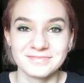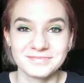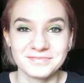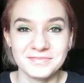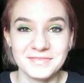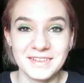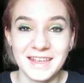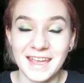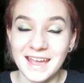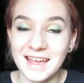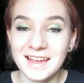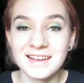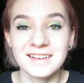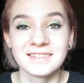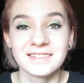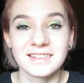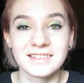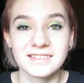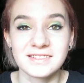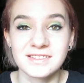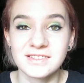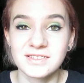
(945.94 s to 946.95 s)
yeah,
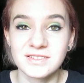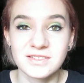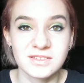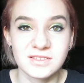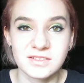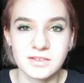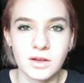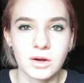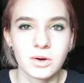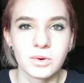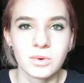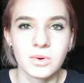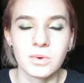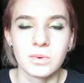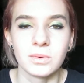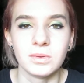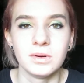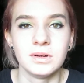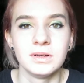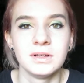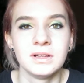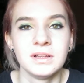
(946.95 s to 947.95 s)
that's so
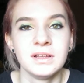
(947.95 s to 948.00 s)
cool.